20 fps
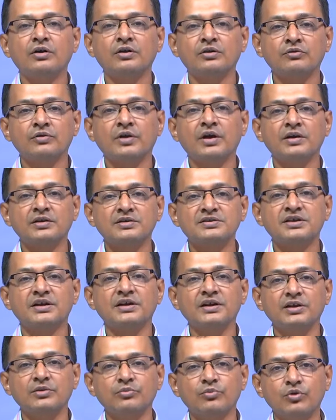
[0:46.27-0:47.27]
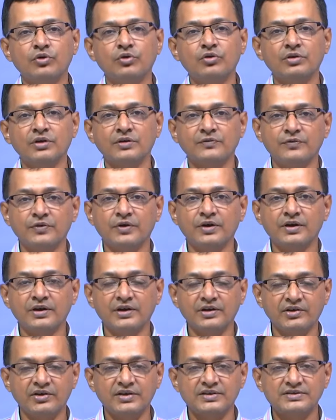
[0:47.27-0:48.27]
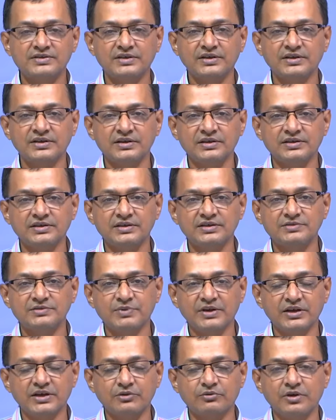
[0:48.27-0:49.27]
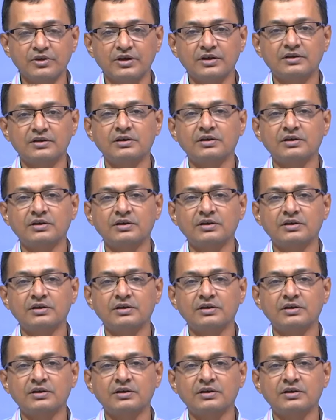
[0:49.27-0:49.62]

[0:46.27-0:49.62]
you can study more if you are interested in this particular